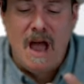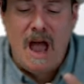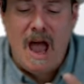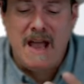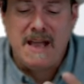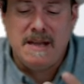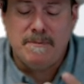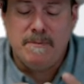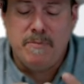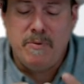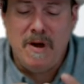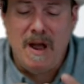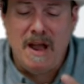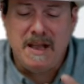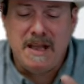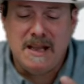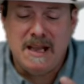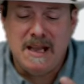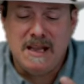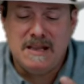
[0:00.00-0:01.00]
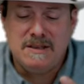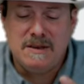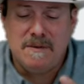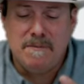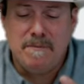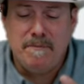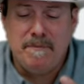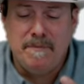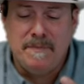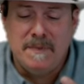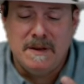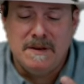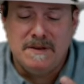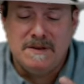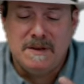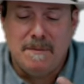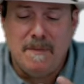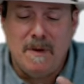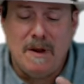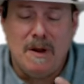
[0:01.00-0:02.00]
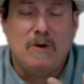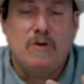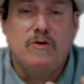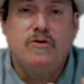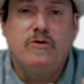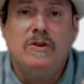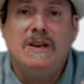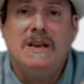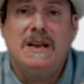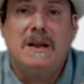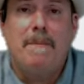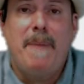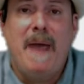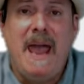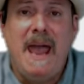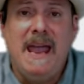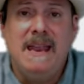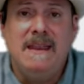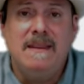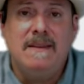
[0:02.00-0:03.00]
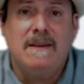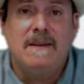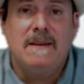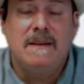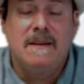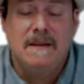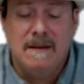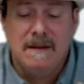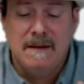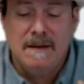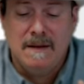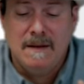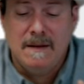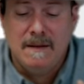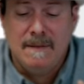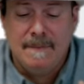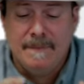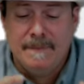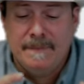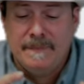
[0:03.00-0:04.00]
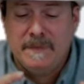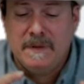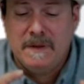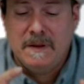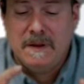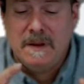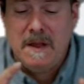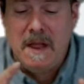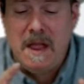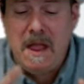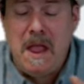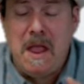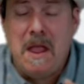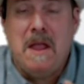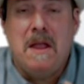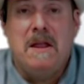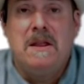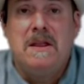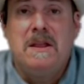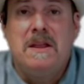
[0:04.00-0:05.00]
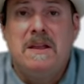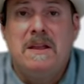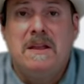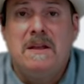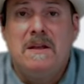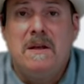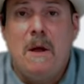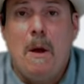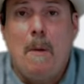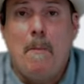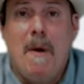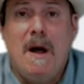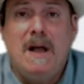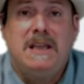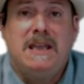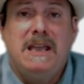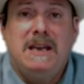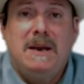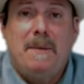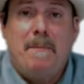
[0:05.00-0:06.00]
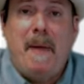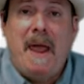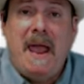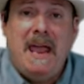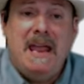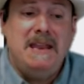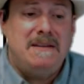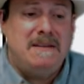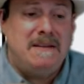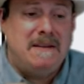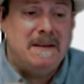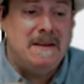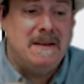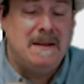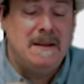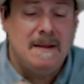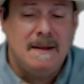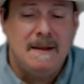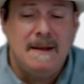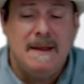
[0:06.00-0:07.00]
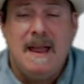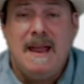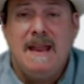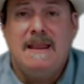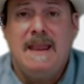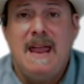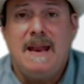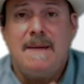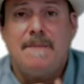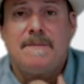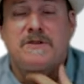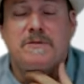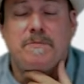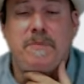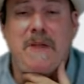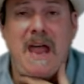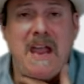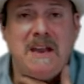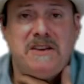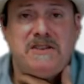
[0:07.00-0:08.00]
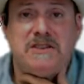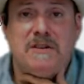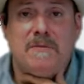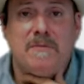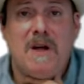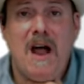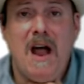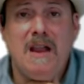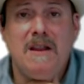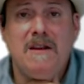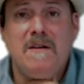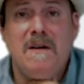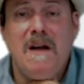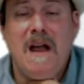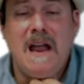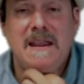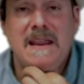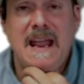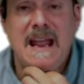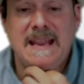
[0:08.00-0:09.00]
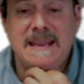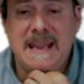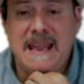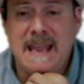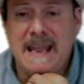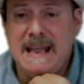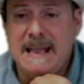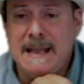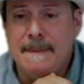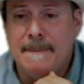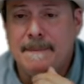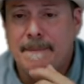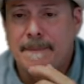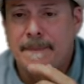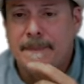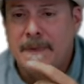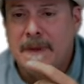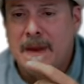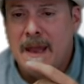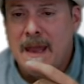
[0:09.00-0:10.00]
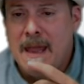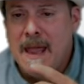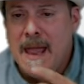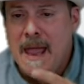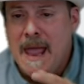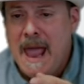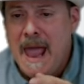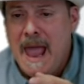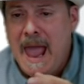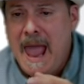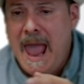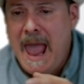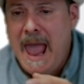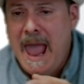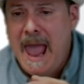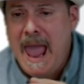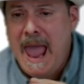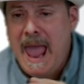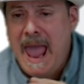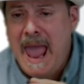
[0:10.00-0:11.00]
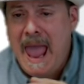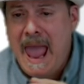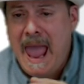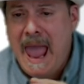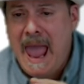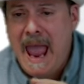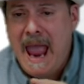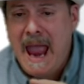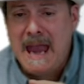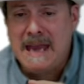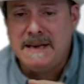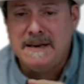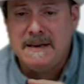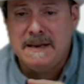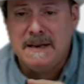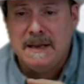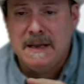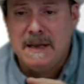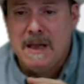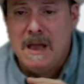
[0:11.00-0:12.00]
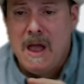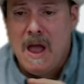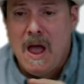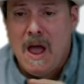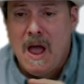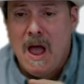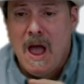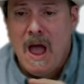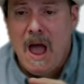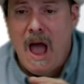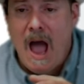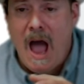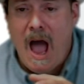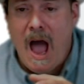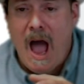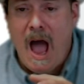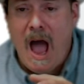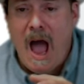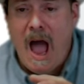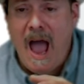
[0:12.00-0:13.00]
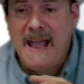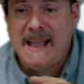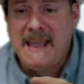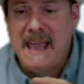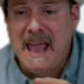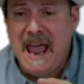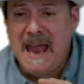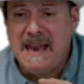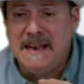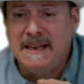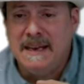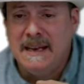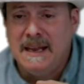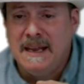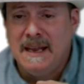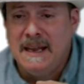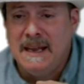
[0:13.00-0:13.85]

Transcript: I can put I can get some some acrylic paint a, uh, a monkey to paint and let him splash some color on that thing, and I can